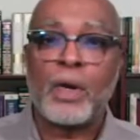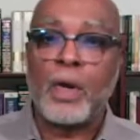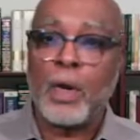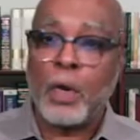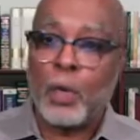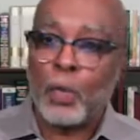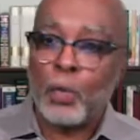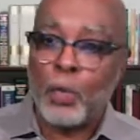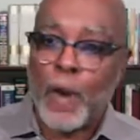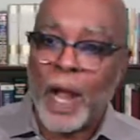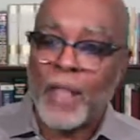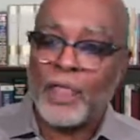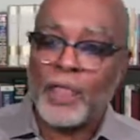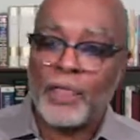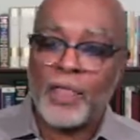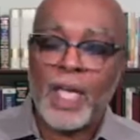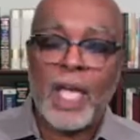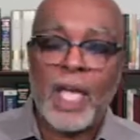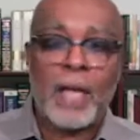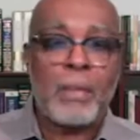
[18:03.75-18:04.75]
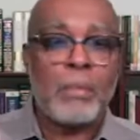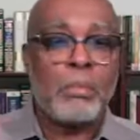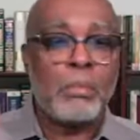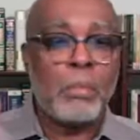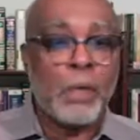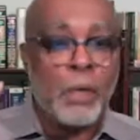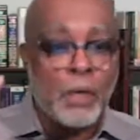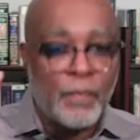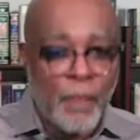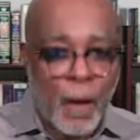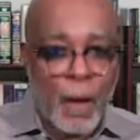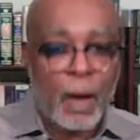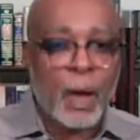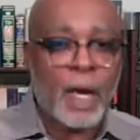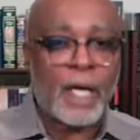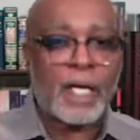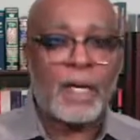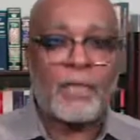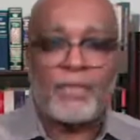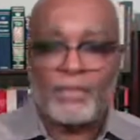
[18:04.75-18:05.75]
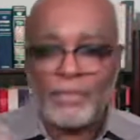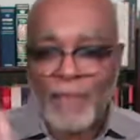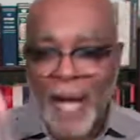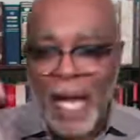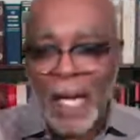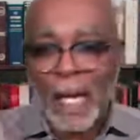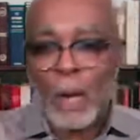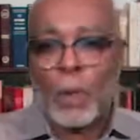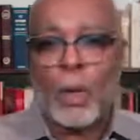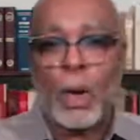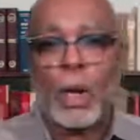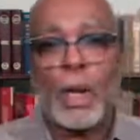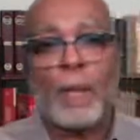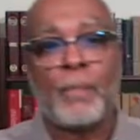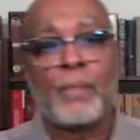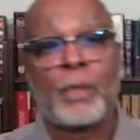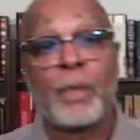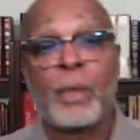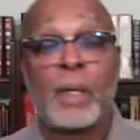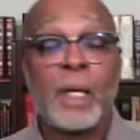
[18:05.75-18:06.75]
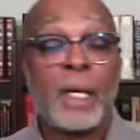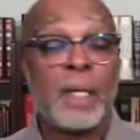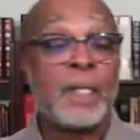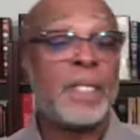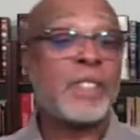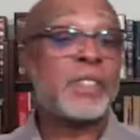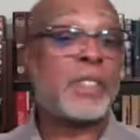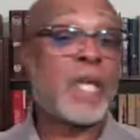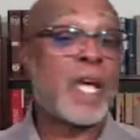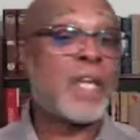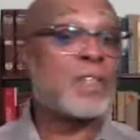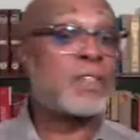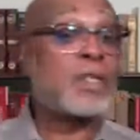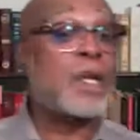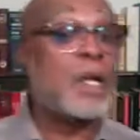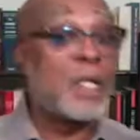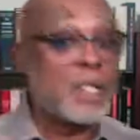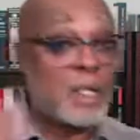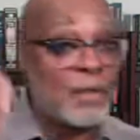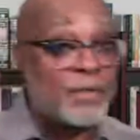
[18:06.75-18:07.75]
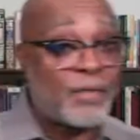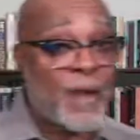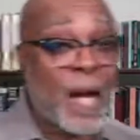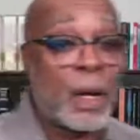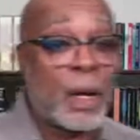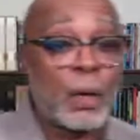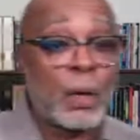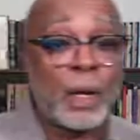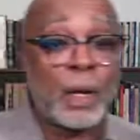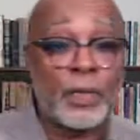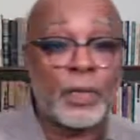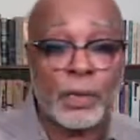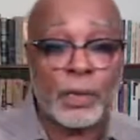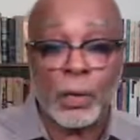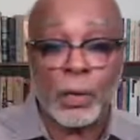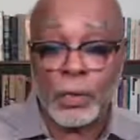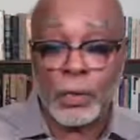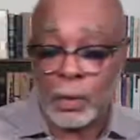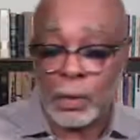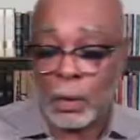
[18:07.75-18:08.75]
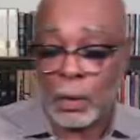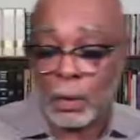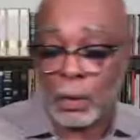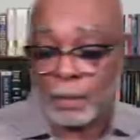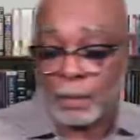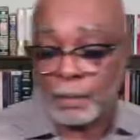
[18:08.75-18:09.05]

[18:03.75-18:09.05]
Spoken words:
rather than move on and follow on. In this case, to follow on to know the Lord.